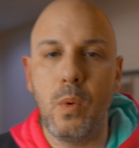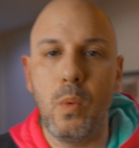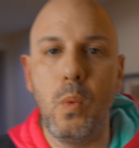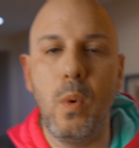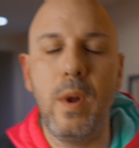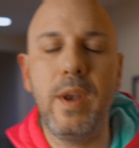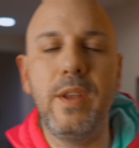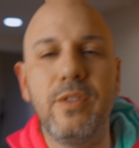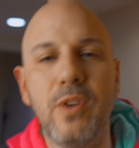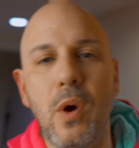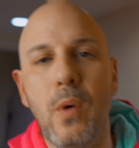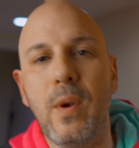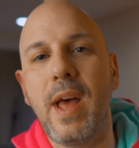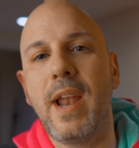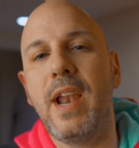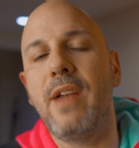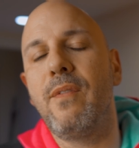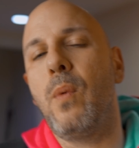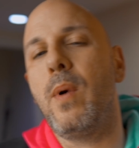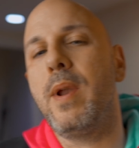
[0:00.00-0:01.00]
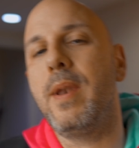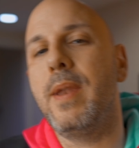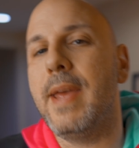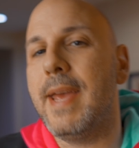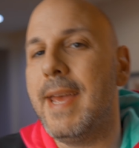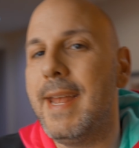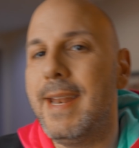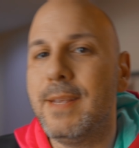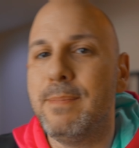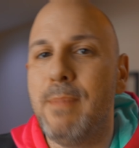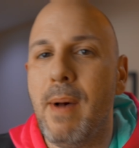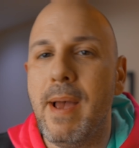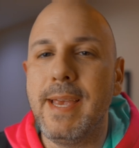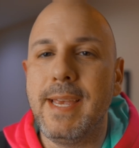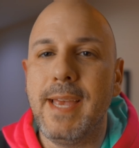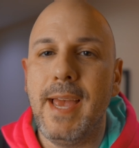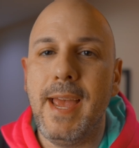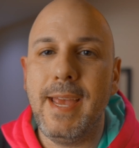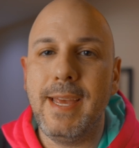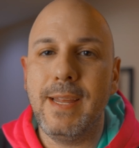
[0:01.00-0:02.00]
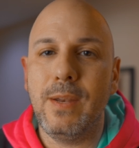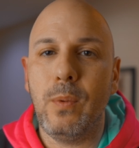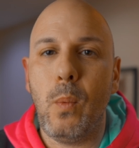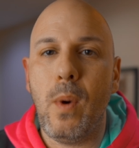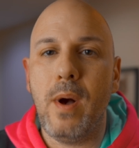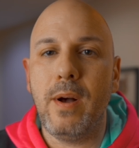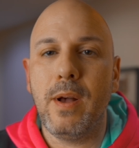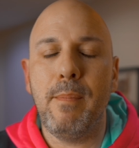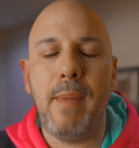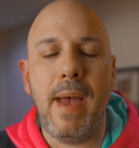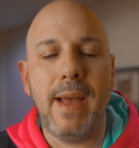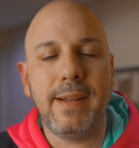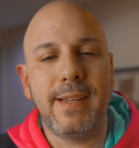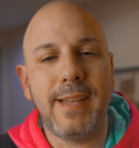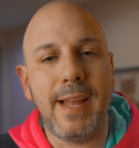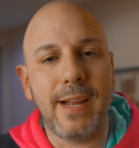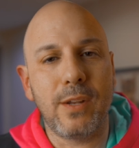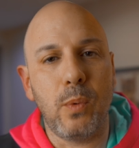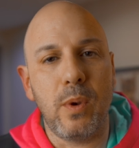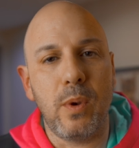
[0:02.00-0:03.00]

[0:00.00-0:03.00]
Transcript: What is going on, everyone? It is Mike, and welcome back to Tech